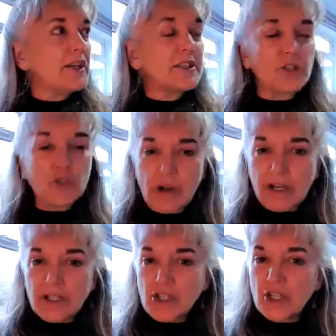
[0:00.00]

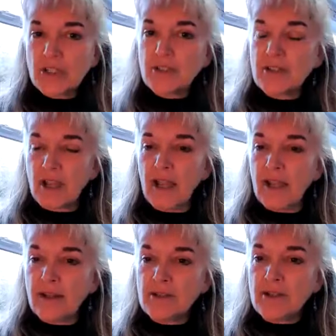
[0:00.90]
distractions
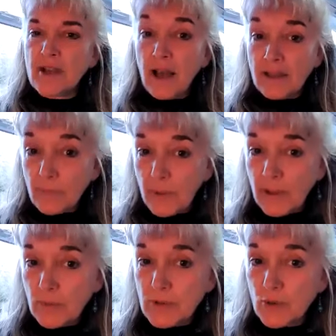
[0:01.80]
and other
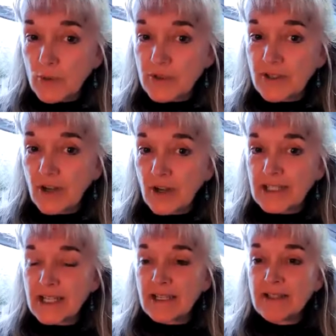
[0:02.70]
people's thoughts and
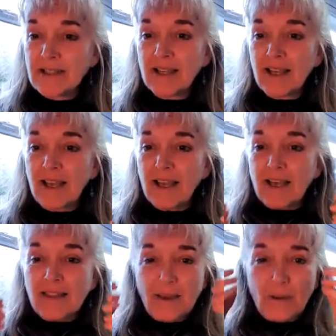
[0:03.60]
ideas
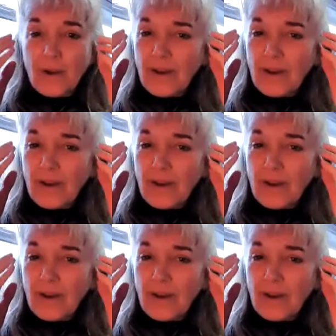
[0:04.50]
that